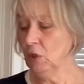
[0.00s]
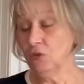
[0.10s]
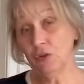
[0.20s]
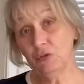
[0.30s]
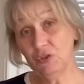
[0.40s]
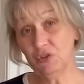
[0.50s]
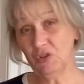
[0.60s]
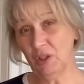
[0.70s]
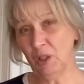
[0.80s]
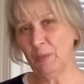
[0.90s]
So to
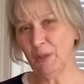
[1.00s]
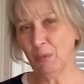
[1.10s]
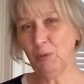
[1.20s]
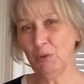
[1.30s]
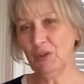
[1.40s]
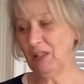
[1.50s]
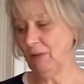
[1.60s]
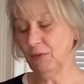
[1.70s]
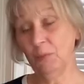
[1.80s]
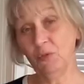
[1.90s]
start with, we want to
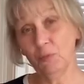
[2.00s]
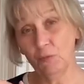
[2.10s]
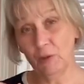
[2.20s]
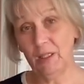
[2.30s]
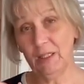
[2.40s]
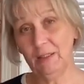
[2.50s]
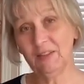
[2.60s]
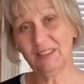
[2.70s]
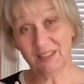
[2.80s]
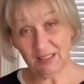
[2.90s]
give them some really
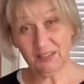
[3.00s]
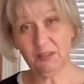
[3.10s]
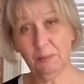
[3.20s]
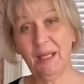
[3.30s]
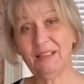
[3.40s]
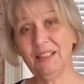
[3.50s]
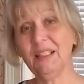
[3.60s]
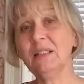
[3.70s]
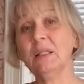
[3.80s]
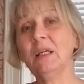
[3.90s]
systematic
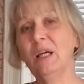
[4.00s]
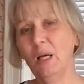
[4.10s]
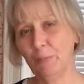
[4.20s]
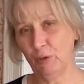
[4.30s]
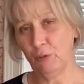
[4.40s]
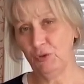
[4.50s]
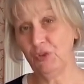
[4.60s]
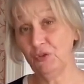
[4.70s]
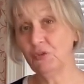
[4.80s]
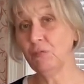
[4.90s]

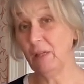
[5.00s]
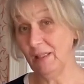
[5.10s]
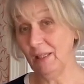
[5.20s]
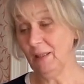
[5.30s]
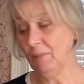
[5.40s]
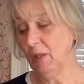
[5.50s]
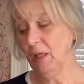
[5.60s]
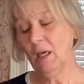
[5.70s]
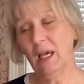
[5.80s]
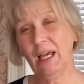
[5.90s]
approaches to reading,
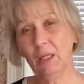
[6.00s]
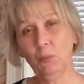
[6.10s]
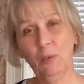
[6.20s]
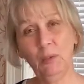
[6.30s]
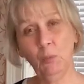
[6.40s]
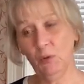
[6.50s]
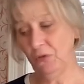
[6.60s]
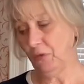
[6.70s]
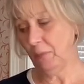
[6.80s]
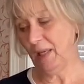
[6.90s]
and we want
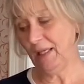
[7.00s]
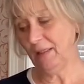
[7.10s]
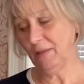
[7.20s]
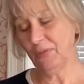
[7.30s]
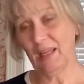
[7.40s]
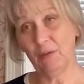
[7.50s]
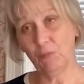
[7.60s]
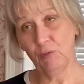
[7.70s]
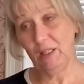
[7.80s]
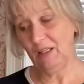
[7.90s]
to make that
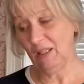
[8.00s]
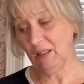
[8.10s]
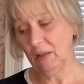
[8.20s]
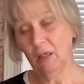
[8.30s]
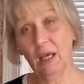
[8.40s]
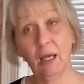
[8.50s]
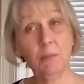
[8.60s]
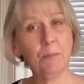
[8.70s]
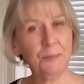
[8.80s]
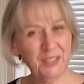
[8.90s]
reading
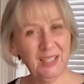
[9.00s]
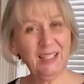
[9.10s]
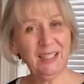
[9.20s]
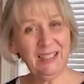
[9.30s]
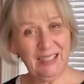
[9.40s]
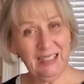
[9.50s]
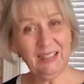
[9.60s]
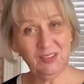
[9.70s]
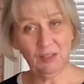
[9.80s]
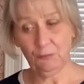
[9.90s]
particularly
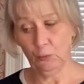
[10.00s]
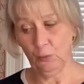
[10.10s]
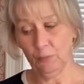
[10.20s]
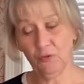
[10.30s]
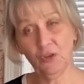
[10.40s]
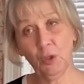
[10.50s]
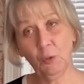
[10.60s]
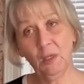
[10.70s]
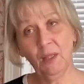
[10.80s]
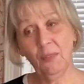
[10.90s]
easy for them. So
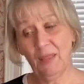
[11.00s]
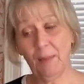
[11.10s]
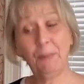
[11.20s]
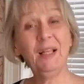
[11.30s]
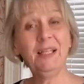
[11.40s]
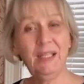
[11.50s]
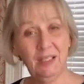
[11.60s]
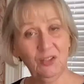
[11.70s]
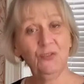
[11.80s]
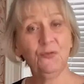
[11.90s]
their playing
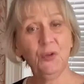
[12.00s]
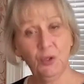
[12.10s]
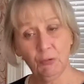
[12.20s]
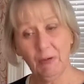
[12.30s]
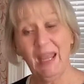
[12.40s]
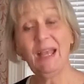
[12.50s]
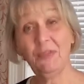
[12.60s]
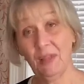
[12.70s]
is further ahead.